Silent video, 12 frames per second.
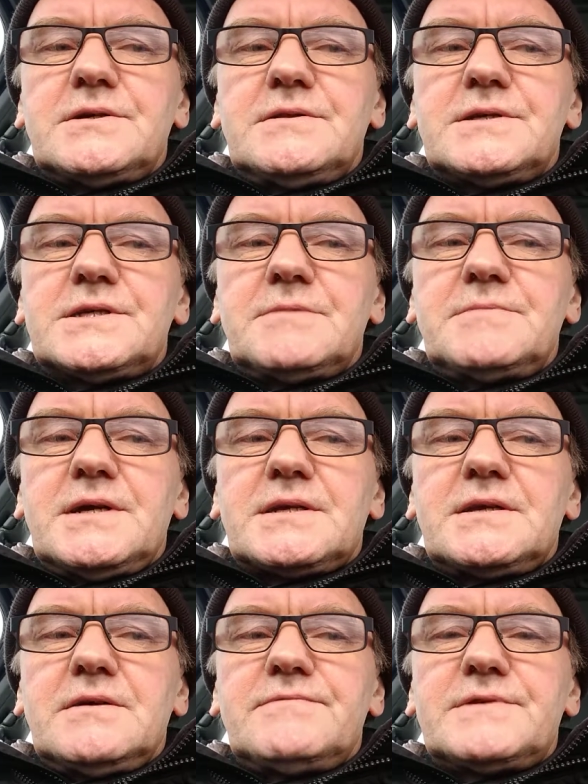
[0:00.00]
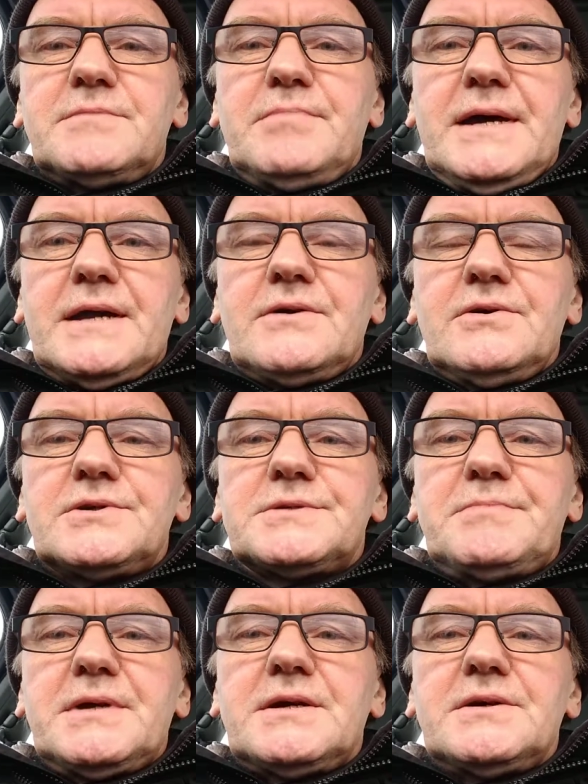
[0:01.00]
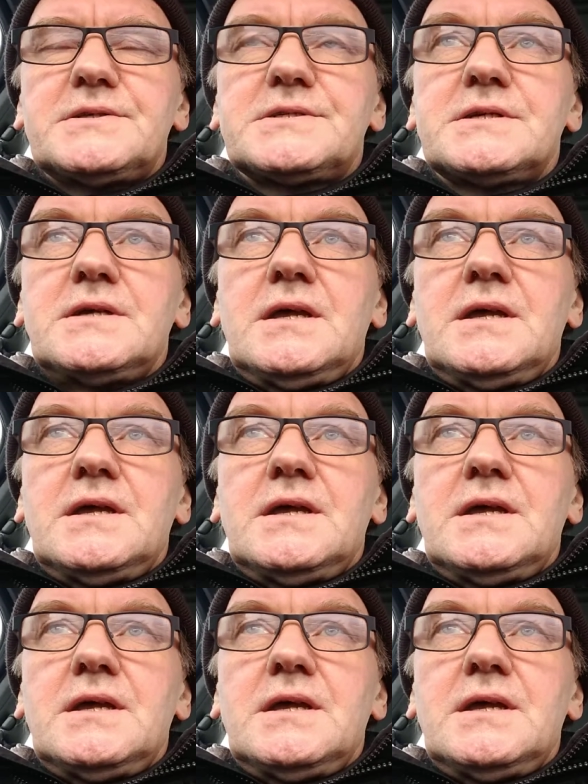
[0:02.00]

on the subject of tobaccos because